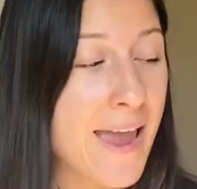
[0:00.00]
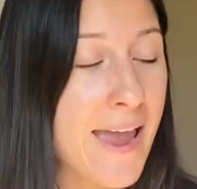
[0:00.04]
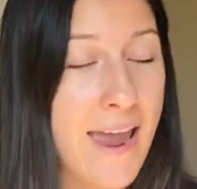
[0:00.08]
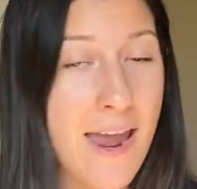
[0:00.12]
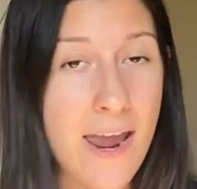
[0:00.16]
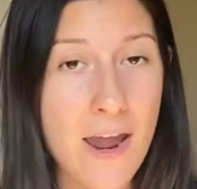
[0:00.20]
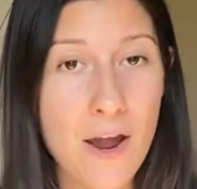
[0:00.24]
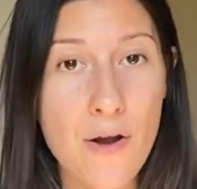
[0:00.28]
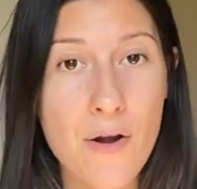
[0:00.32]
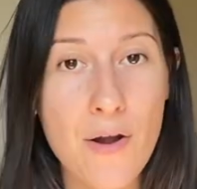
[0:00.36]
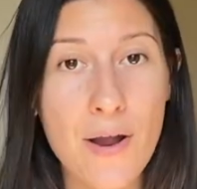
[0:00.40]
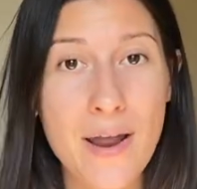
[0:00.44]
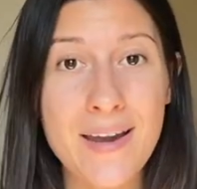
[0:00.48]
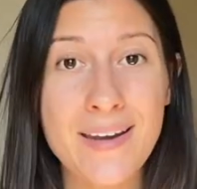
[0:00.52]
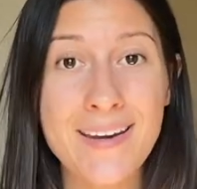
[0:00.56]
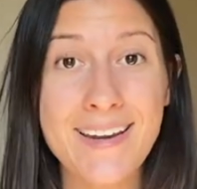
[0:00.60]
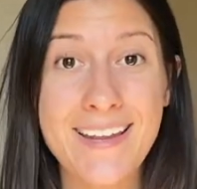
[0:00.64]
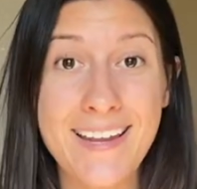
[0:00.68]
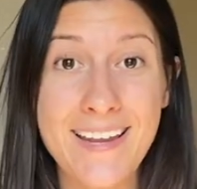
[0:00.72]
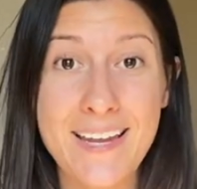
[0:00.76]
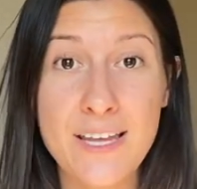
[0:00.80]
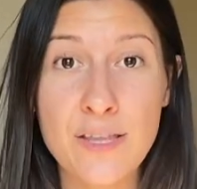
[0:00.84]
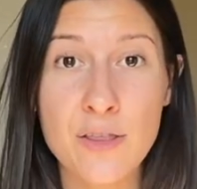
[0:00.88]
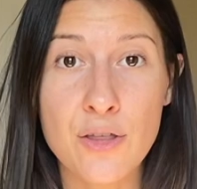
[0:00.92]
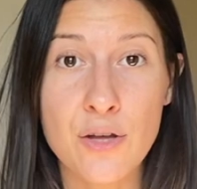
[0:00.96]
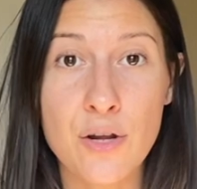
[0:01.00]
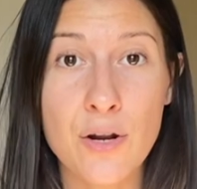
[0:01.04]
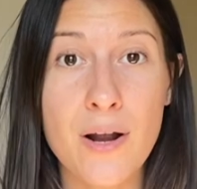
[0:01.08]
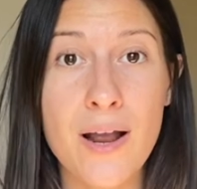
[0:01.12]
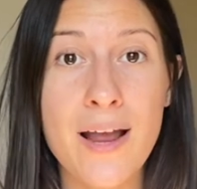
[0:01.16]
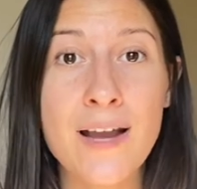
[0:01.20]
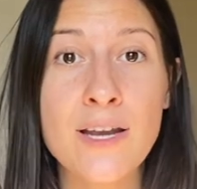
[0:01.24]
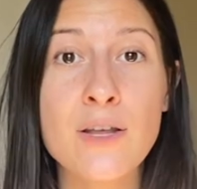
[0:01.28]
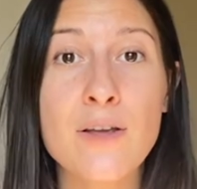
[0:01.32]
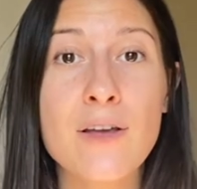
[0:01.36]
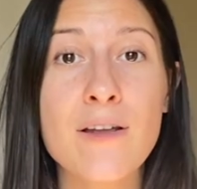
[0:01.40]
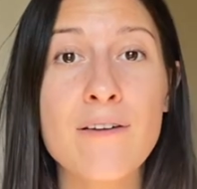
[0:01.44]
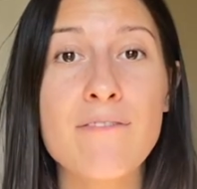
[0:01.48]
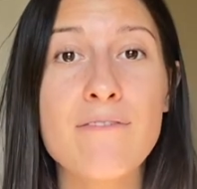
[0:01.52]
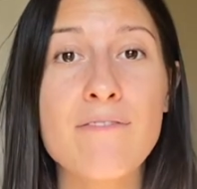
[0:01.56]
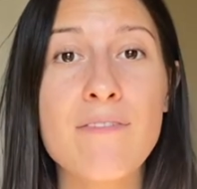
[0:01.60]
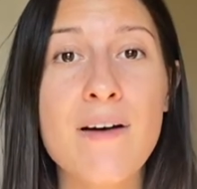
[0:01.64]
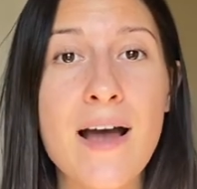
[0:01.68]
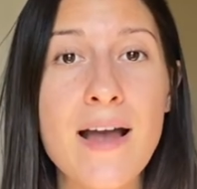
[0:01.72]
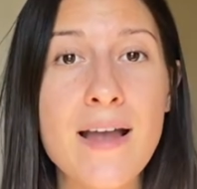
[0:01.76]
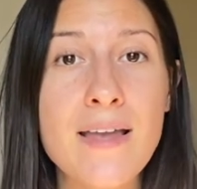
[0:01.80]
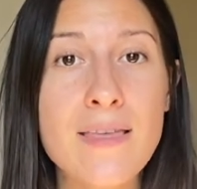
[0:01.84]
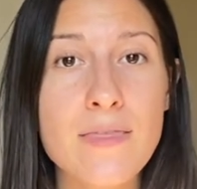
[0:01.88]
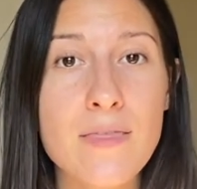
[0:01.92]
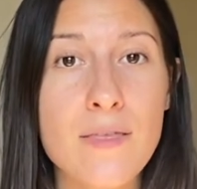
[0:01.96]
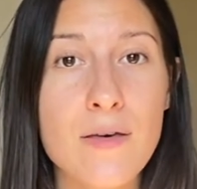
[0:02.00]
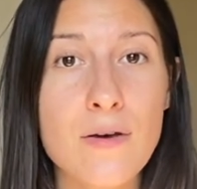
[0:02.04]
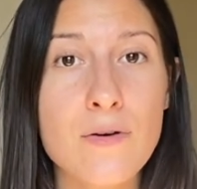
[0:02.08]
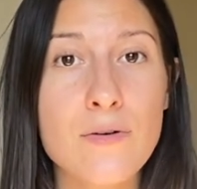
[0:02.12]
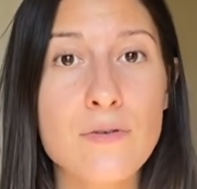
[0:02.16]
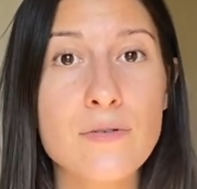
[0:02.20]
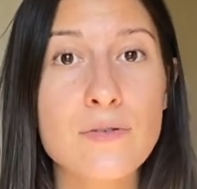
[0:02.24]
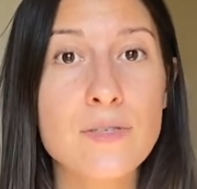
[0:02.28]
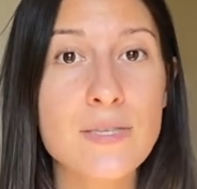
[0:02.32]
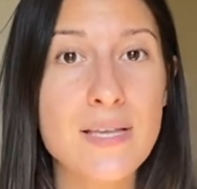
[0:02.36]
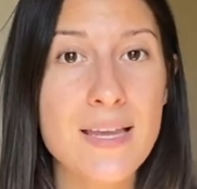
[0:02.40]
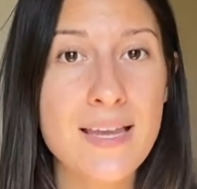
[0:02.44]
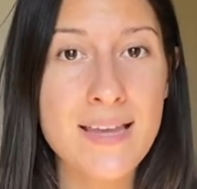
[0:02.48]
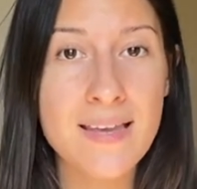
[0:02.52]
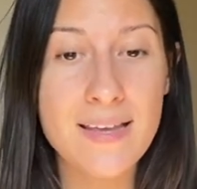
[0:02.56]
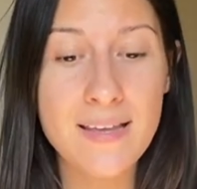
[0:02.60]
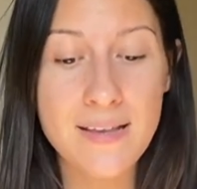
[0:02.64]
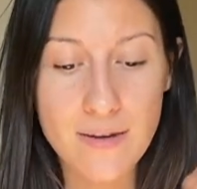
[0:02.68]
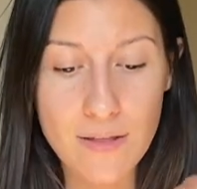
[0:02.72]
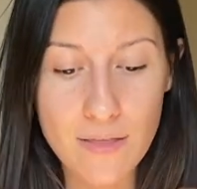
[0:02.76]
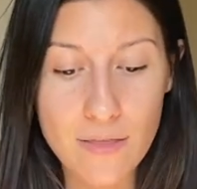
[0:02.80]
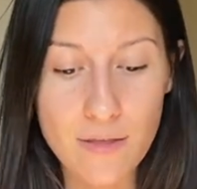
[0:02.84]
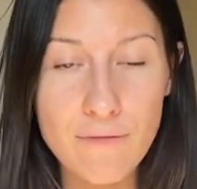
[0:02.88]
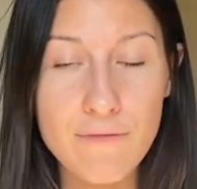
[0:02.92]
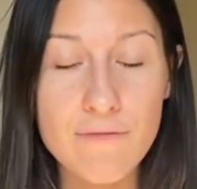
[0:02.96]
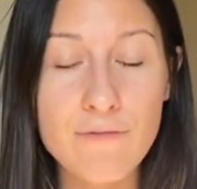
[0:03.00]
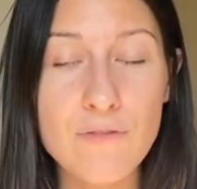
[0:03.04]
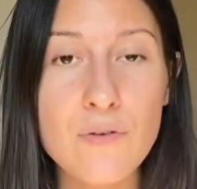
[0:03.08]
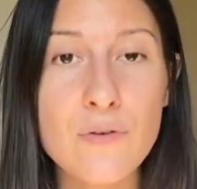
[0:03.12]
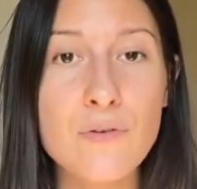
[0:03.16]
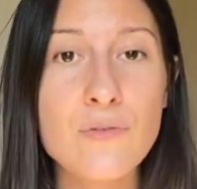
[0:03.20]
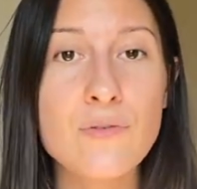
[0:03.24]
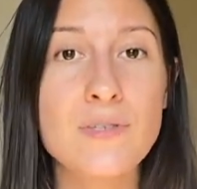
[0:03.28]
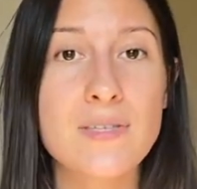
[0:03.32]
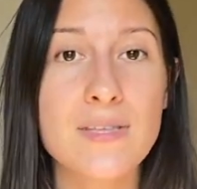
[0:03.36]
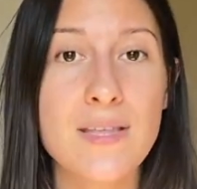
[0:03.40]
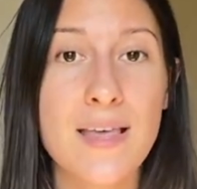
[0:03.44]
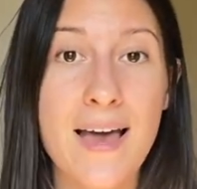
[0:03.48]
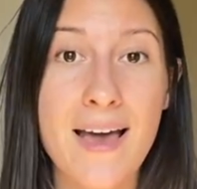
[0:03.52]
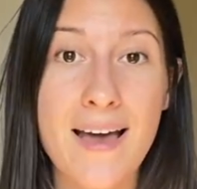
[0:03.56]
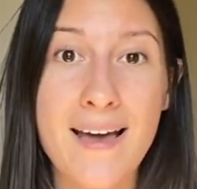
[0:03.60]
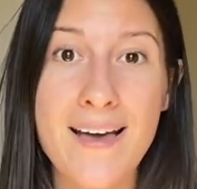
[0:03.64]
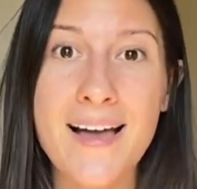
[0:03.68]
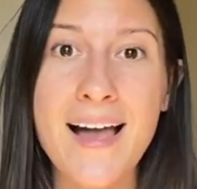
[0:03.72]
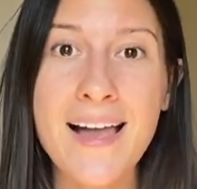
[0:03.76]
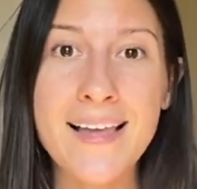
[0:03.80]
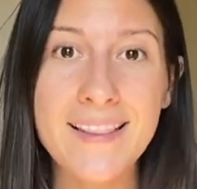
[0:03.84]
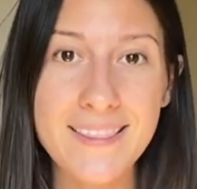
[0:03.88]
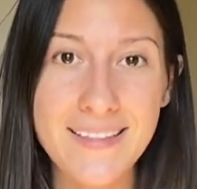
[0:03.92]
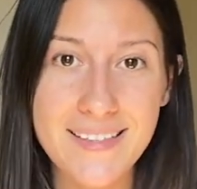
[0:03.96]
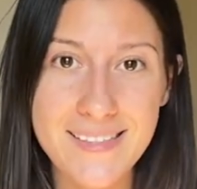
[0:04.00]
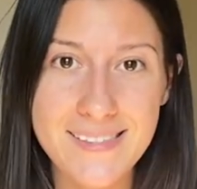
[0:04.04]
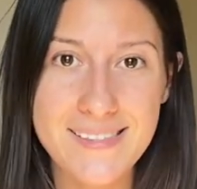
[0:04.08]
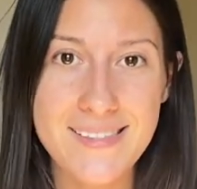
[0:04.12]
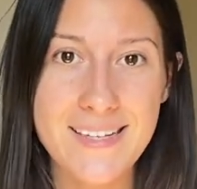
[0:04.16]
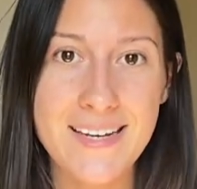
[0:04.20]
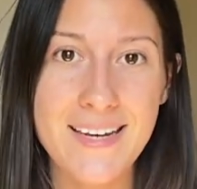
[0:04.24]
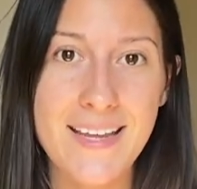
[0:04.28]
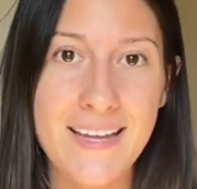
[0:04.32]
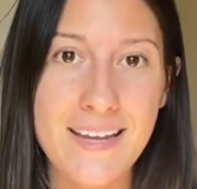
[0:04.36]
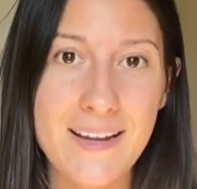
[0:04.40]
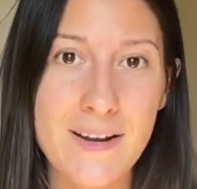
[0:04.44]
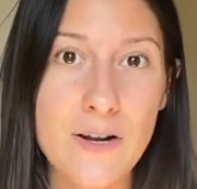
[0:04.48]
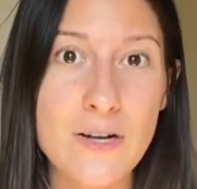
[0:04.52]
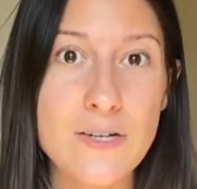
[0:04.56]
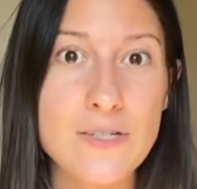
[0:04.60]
air and ether and you can find those in the foods that I listed here.